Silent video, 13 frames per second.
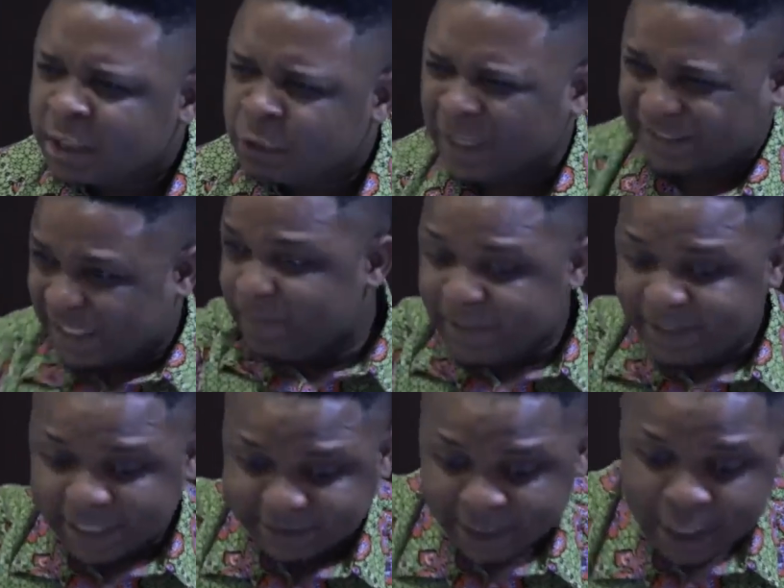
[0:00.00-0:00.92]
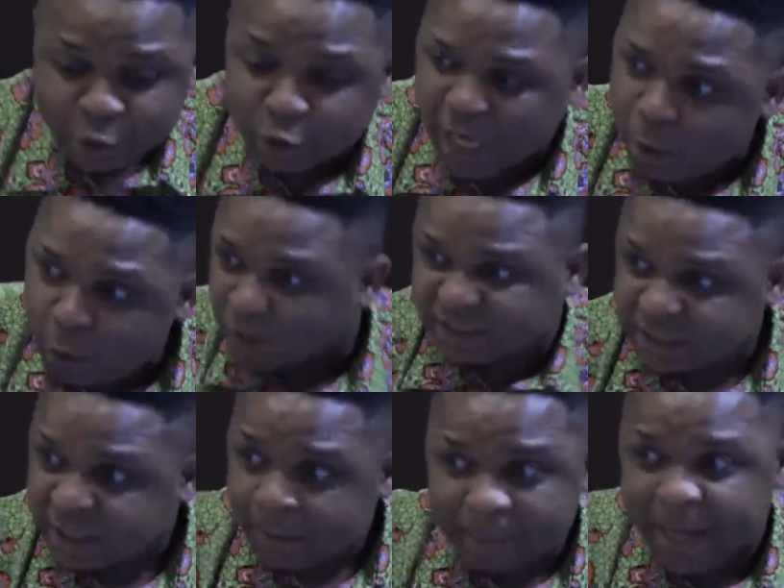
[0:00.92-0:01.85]
You are telling me that you can't
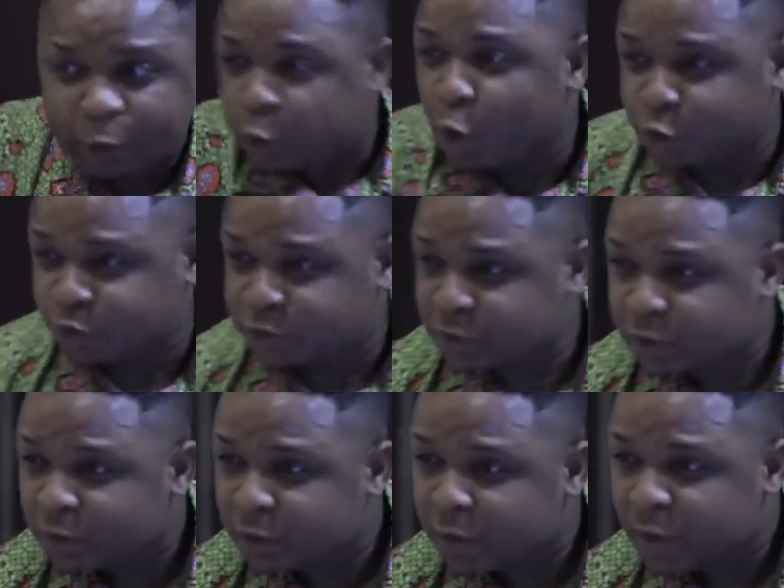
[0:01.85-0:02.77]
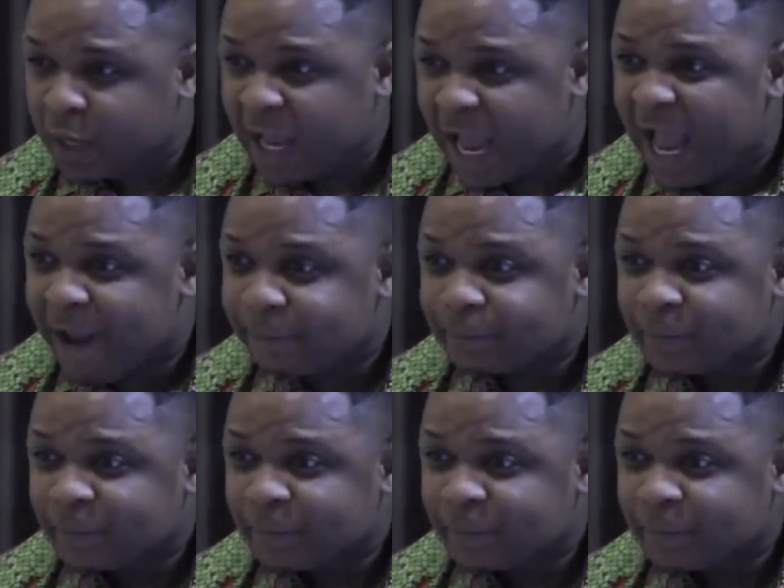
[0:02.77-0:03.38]
wash my clothes. Eh?